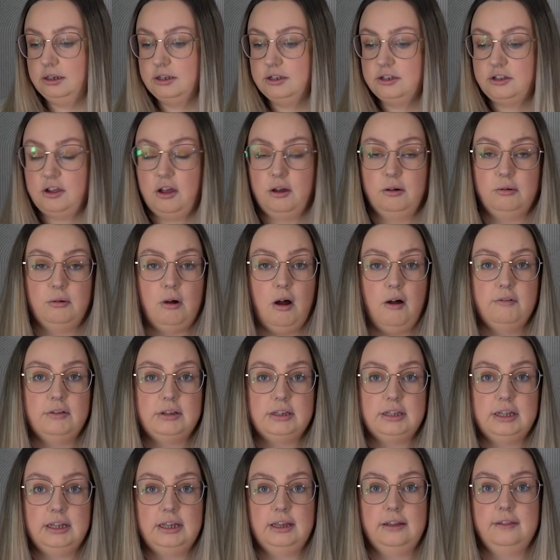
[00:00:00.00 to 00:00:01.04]
So
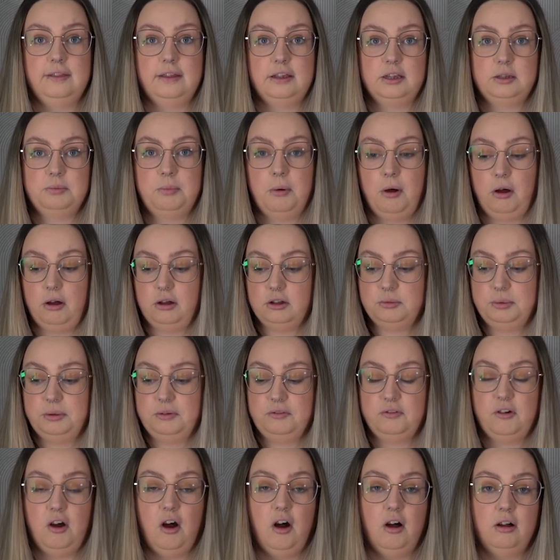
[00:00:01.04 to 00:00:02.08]
obviously in this box,
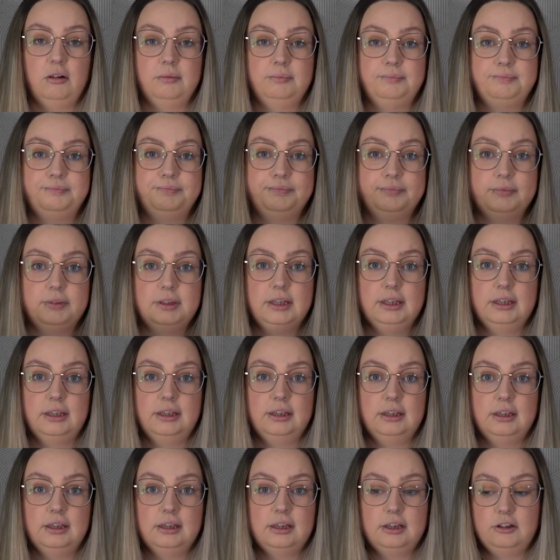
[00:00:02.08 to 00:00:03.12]
we've got
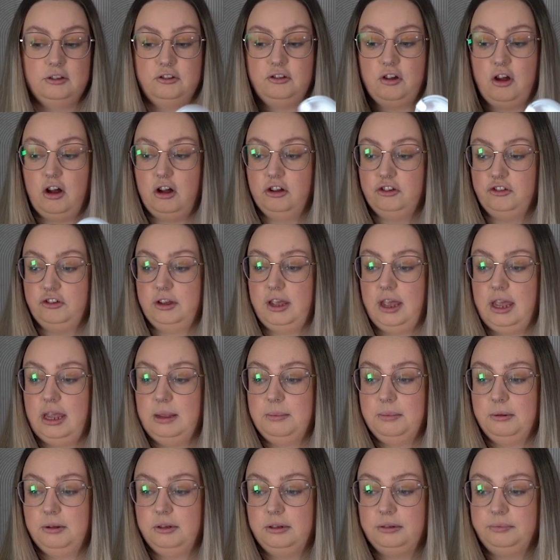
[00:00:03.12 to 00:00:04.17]
charging
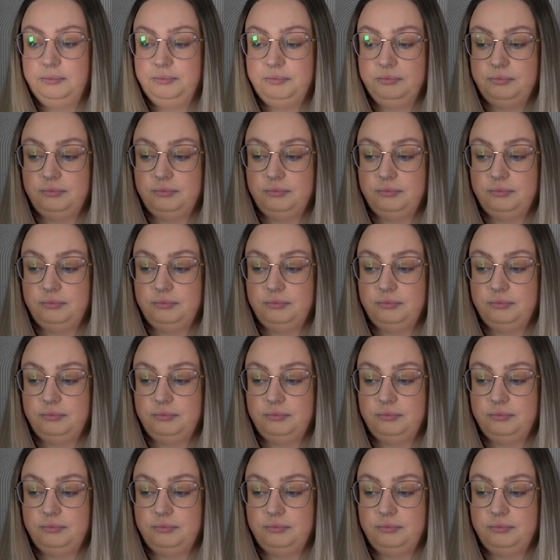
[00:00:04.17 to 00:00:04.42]
cable,